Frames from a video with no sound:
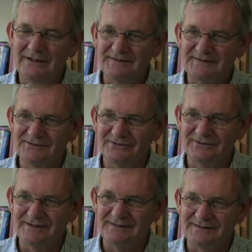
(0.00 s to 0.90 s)
other
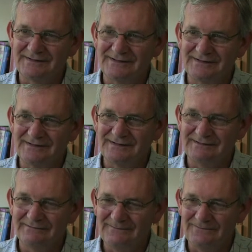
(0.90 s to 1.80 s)
stories that,
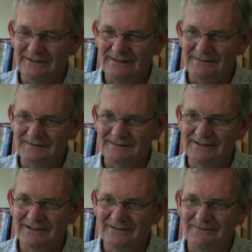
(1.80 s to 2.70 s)
if you like,
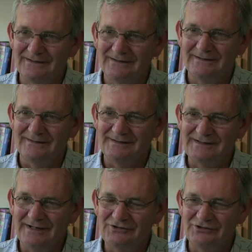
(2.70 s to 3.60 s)
deserved the
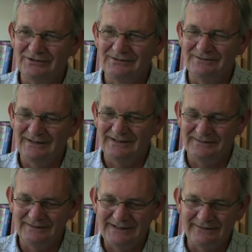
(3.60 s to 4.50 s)
attention and
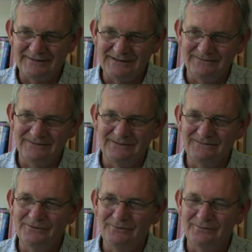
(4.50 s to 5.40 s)
the narrative that a
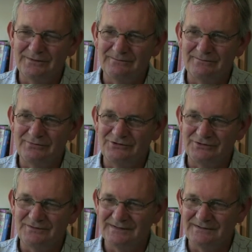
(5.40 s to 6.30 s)
film can
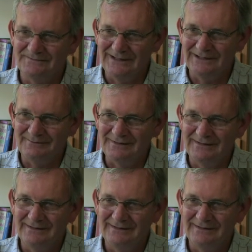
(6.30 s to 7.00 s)
produce and develop,